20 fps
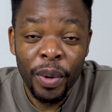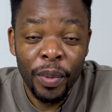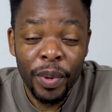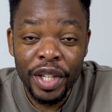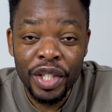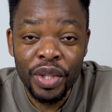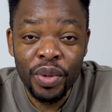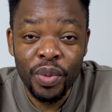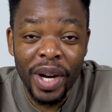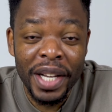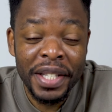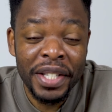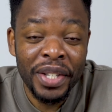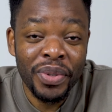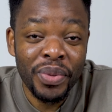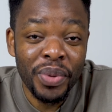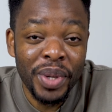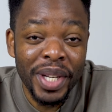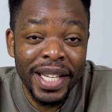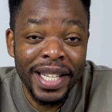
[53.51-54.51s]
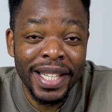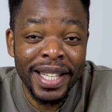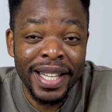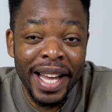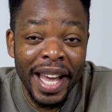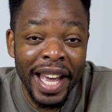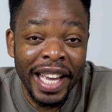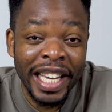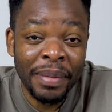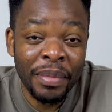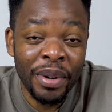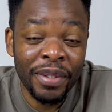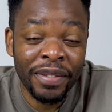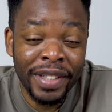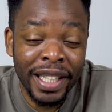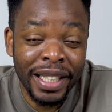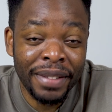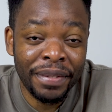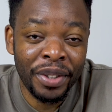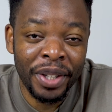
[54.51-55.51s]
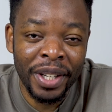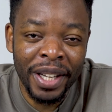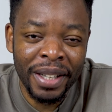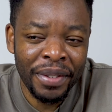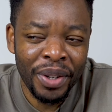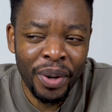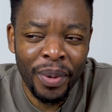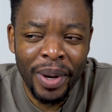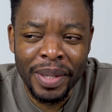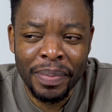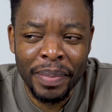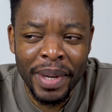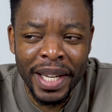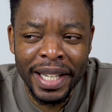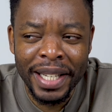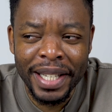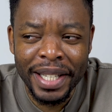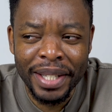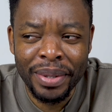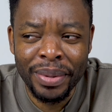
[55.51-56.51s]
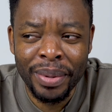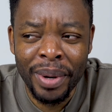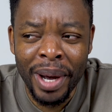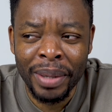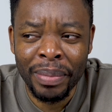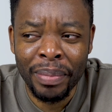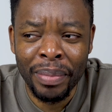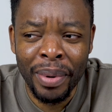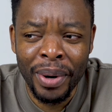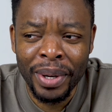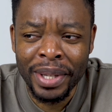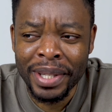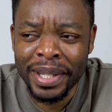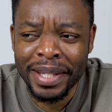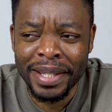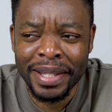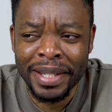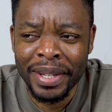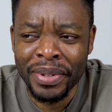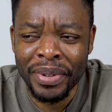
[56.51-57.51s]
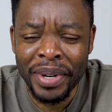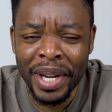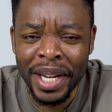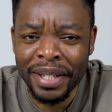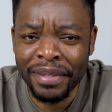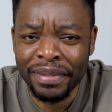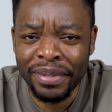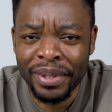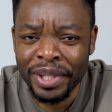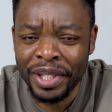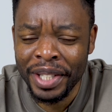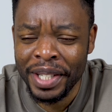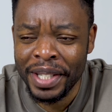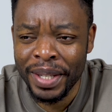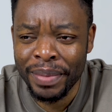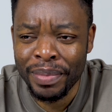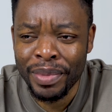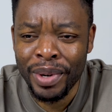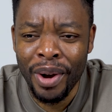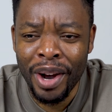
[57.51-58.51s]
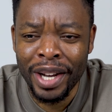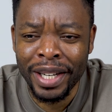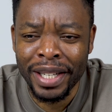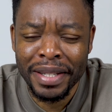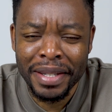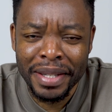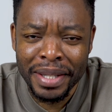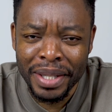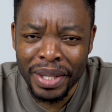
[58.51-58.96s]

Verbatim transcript: which wasn't really the aim of that video. That video was mainly to unbox the Rain 4G SIM card and